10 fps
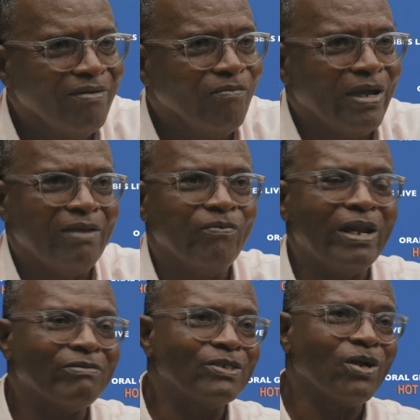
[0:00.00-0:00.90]
Well, whether
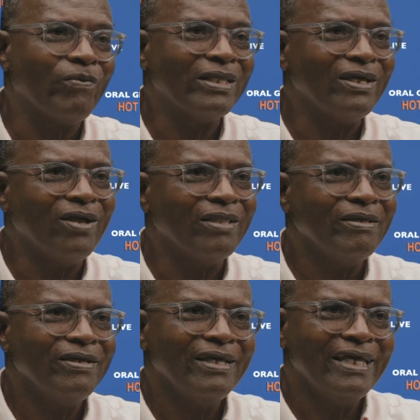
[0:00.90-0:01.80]
it was correct or not,
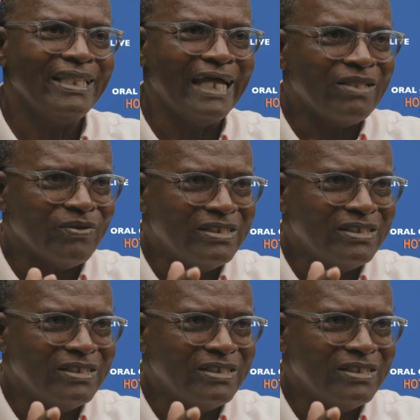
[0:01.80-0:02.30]
that was